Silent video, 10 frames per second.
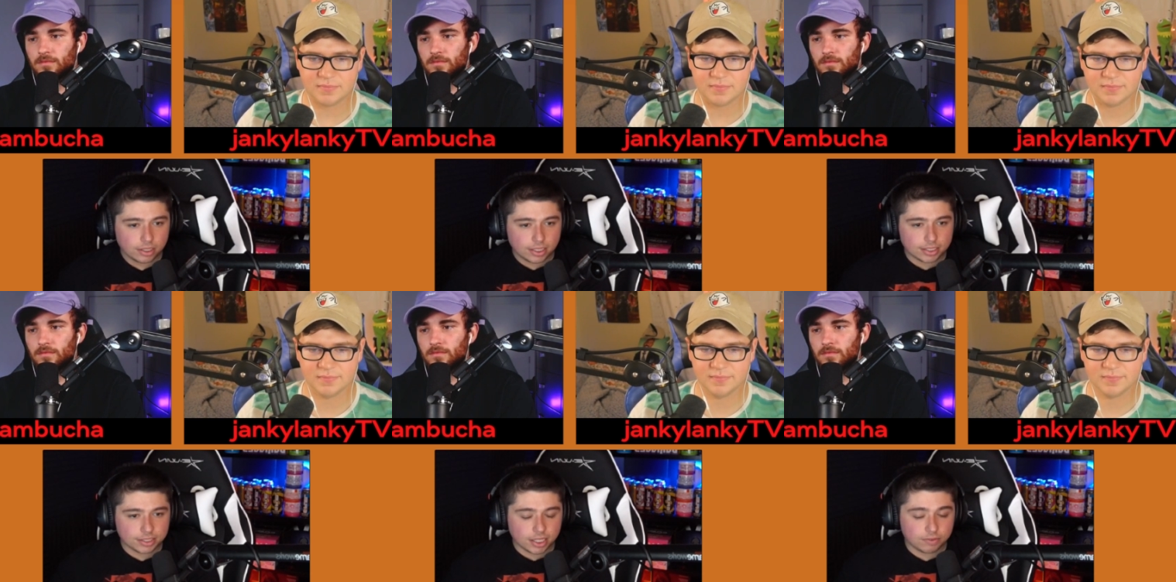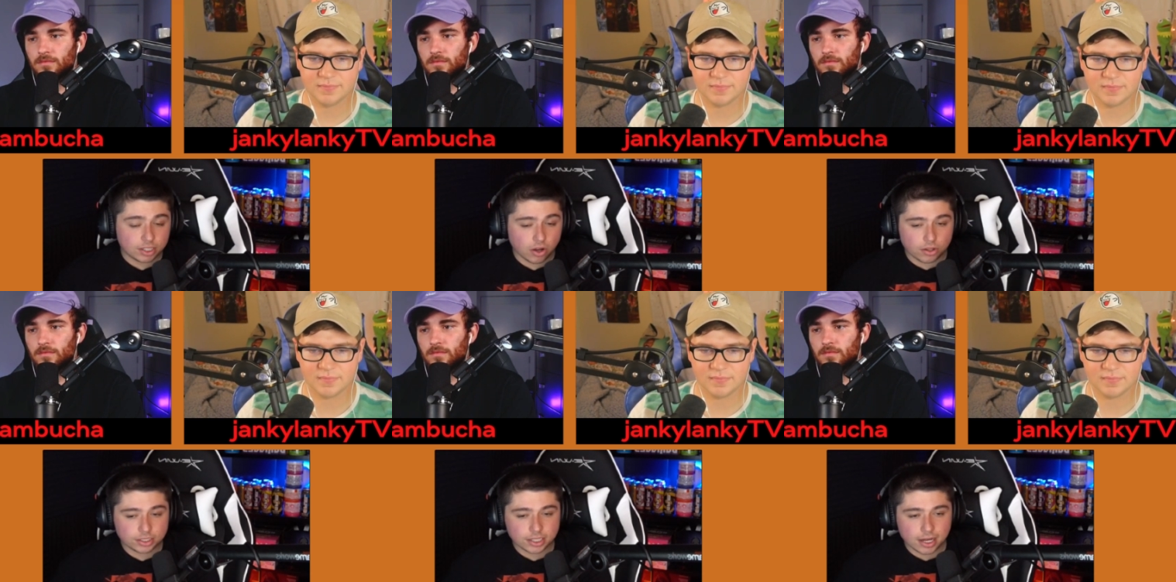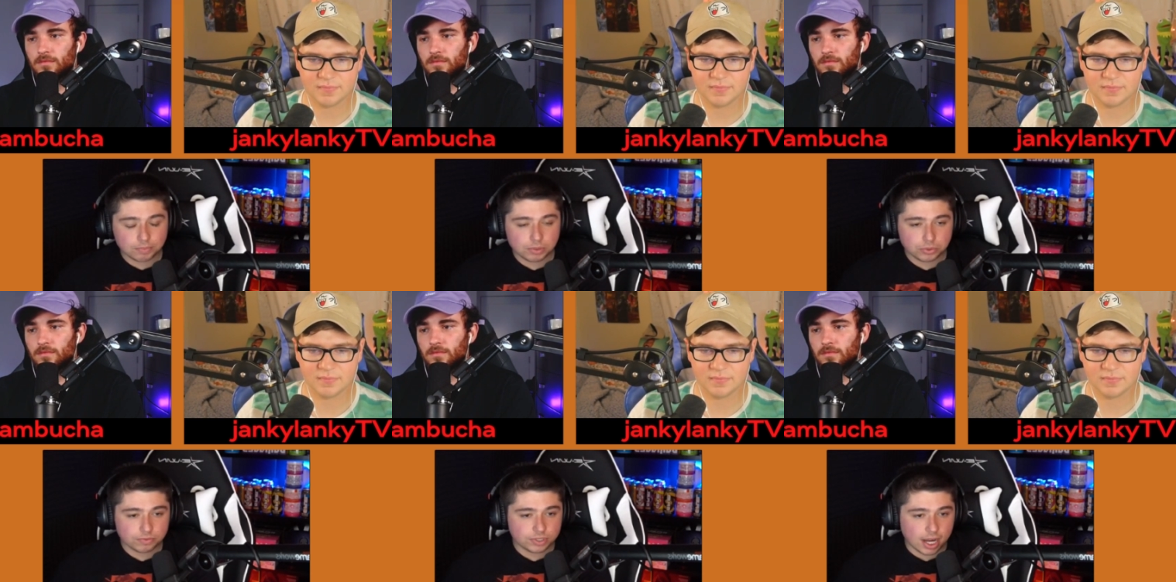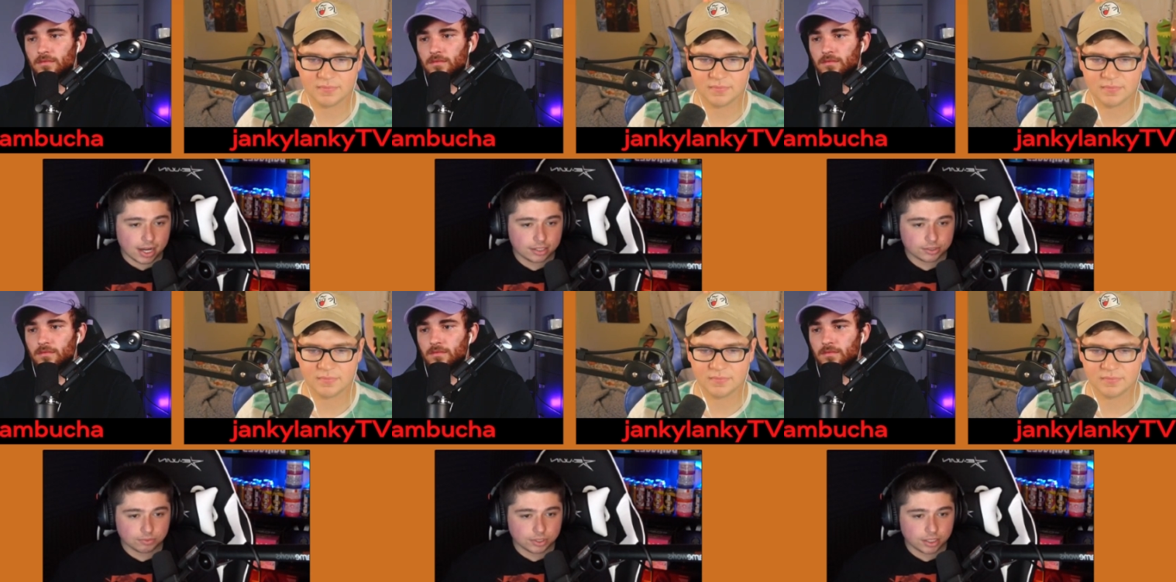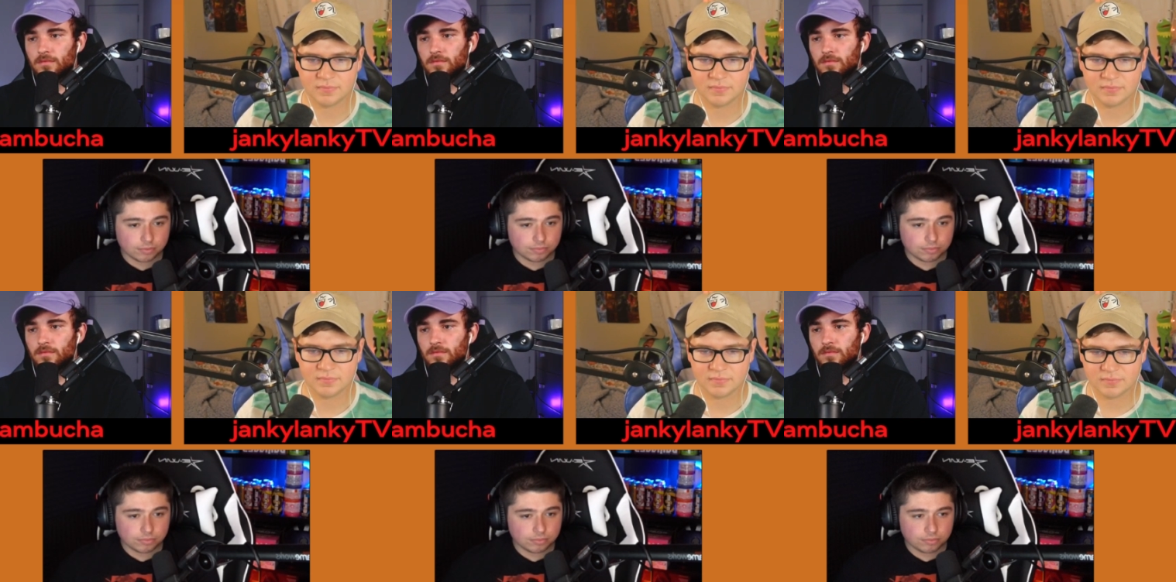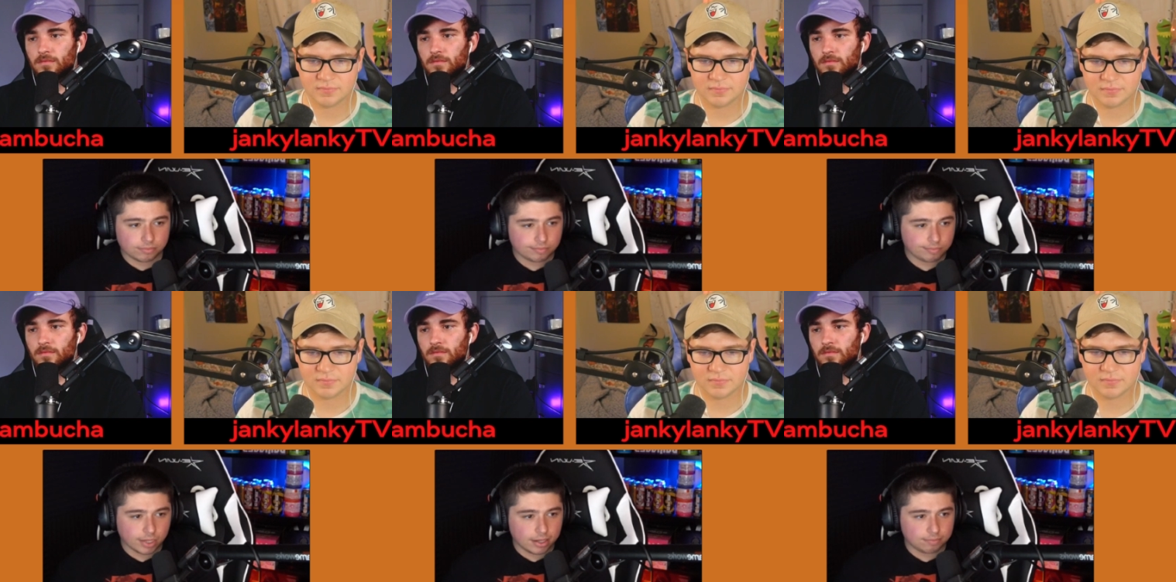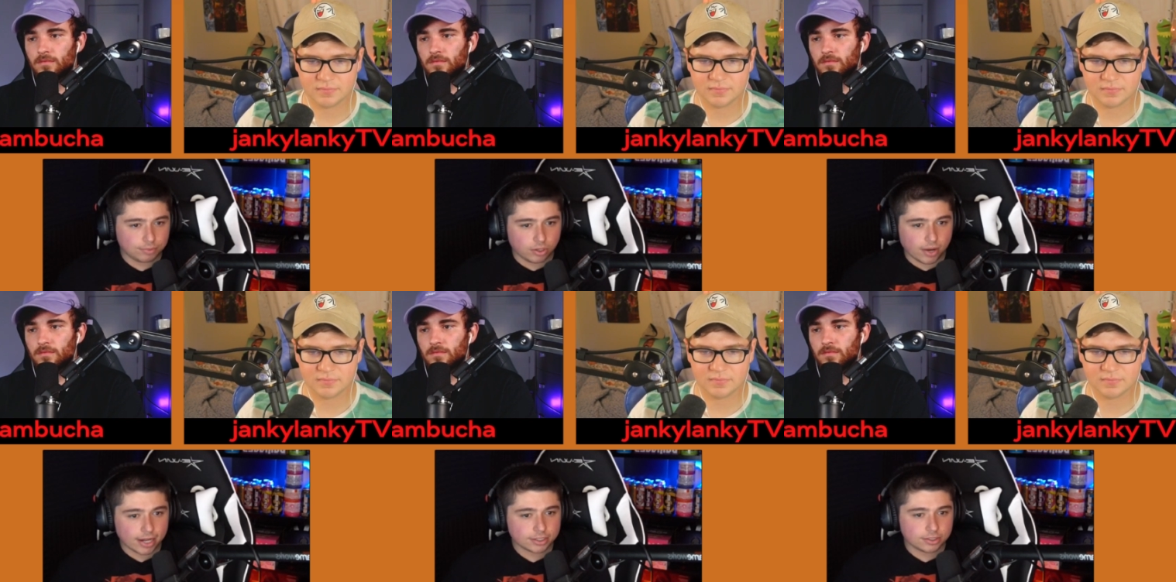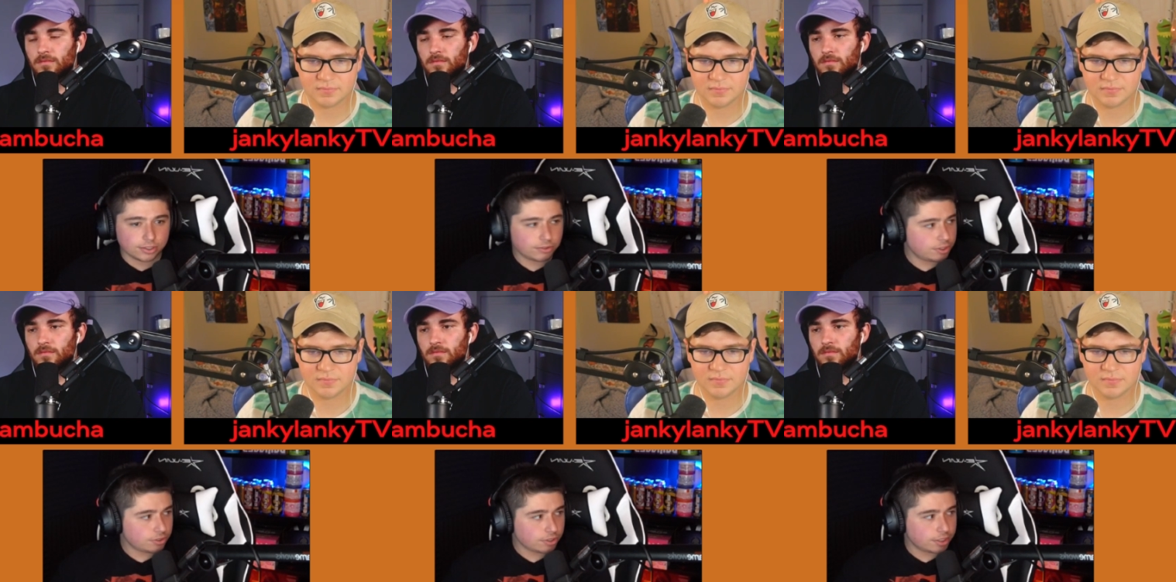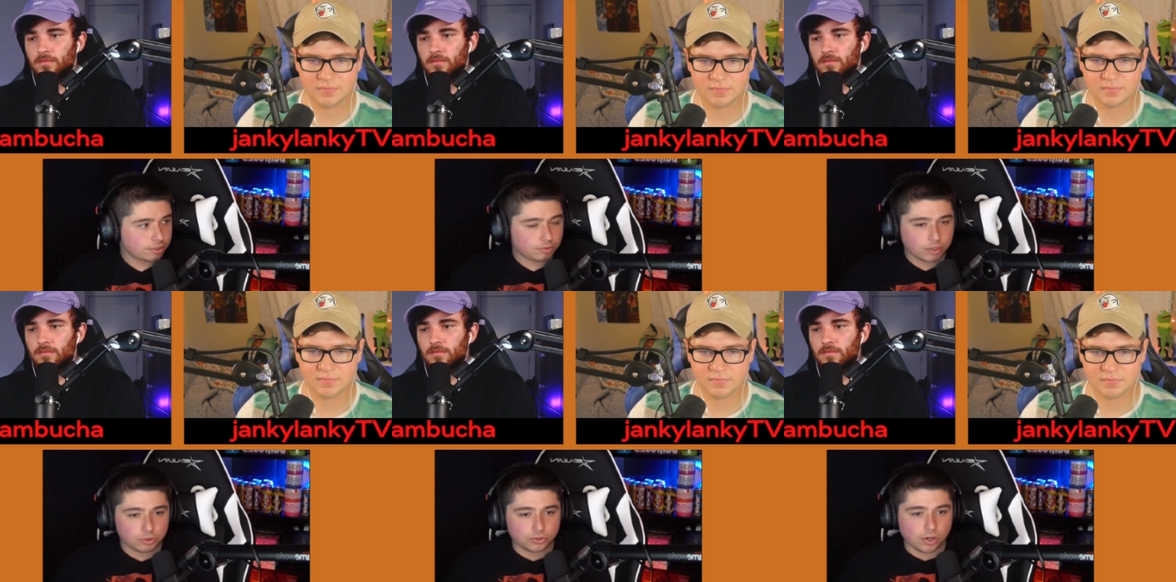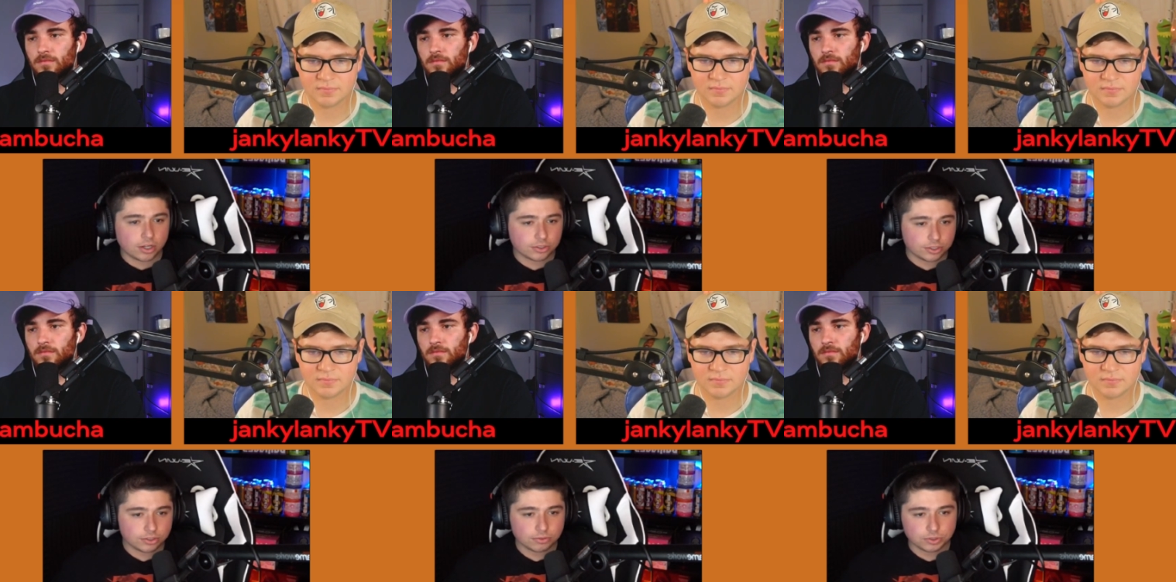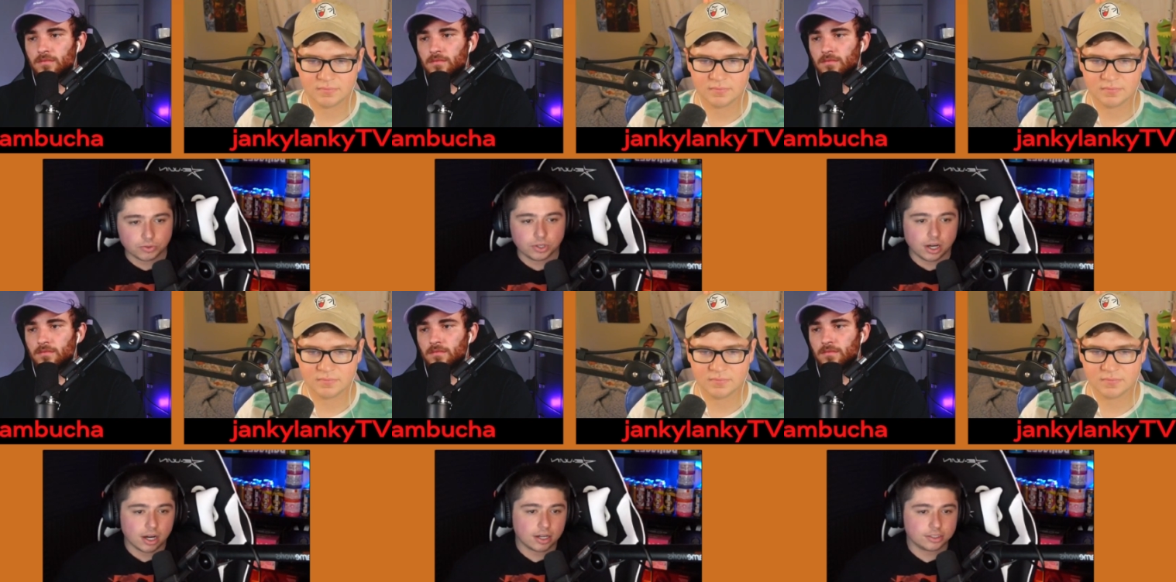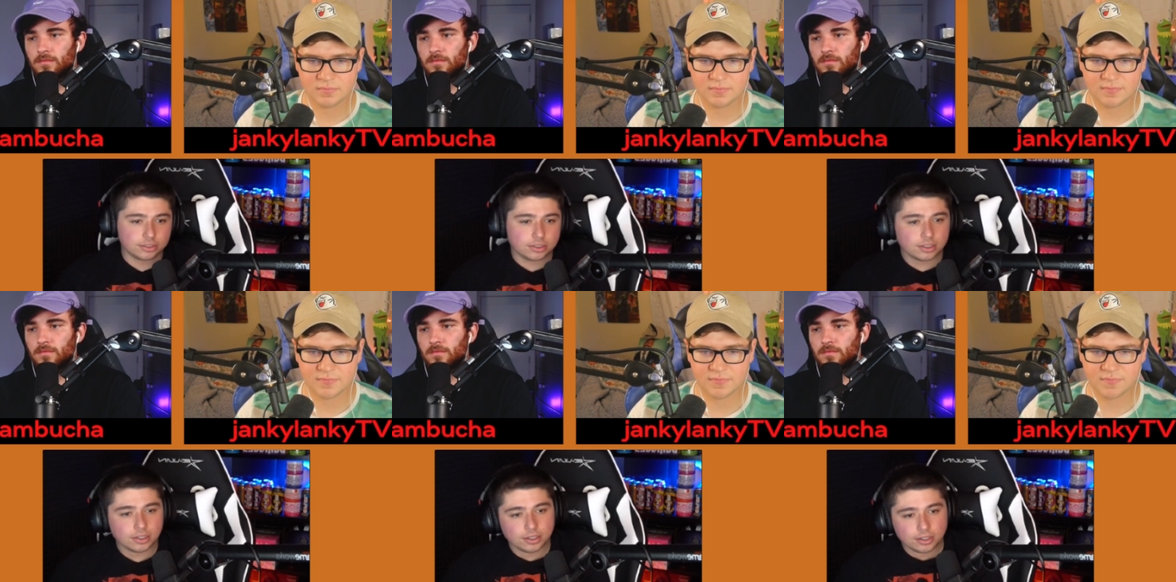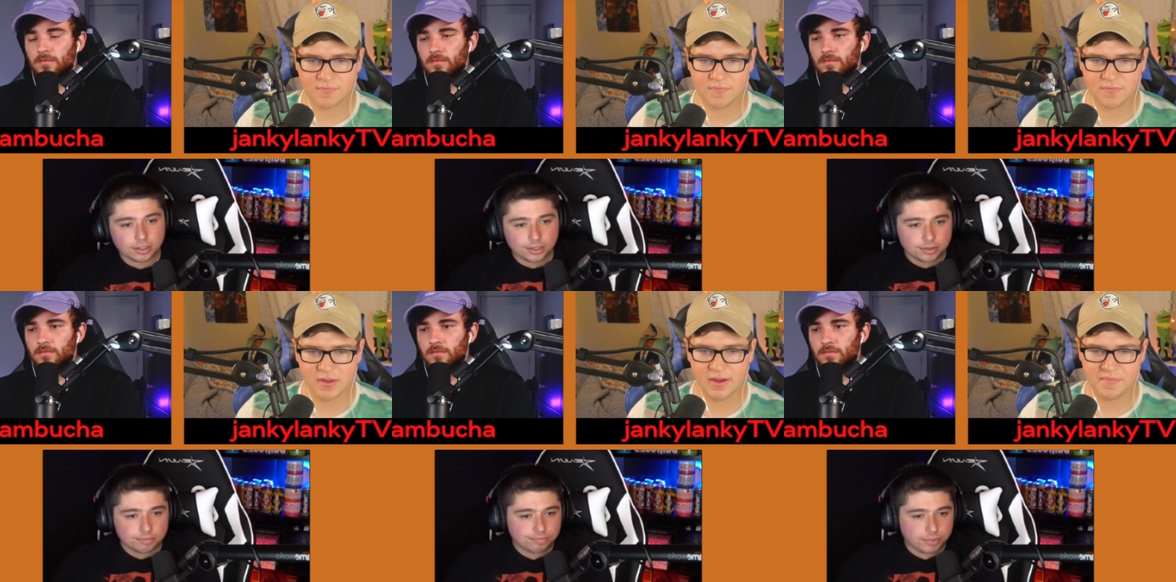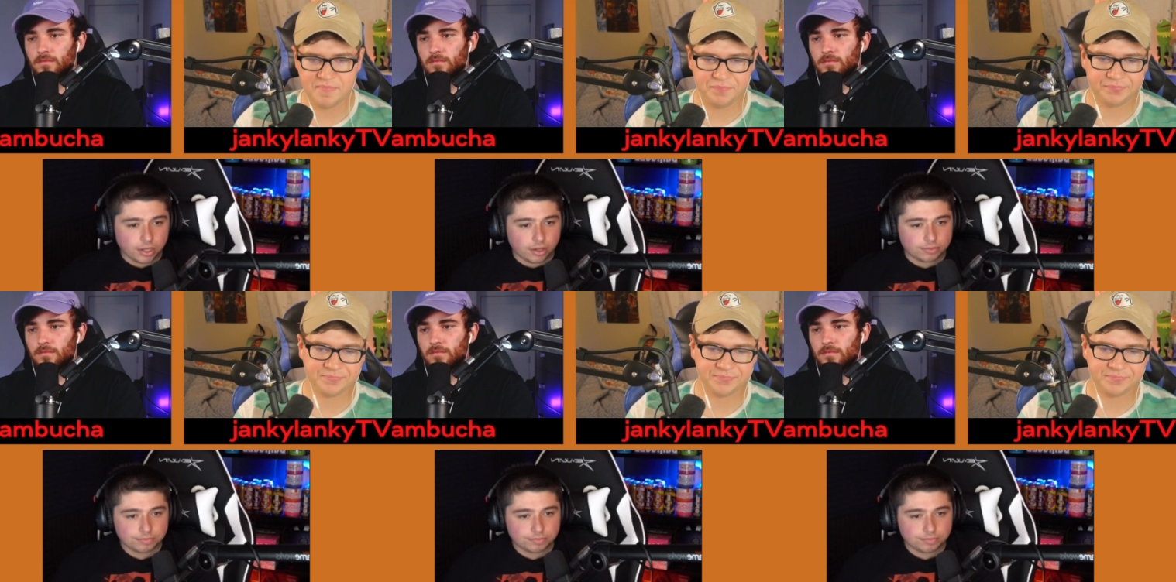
Speaker 1: It's the end of it. The only time people have died is when they they, you know, acted delirious or like they were drunk or didn't know what was going on and yeah. you know.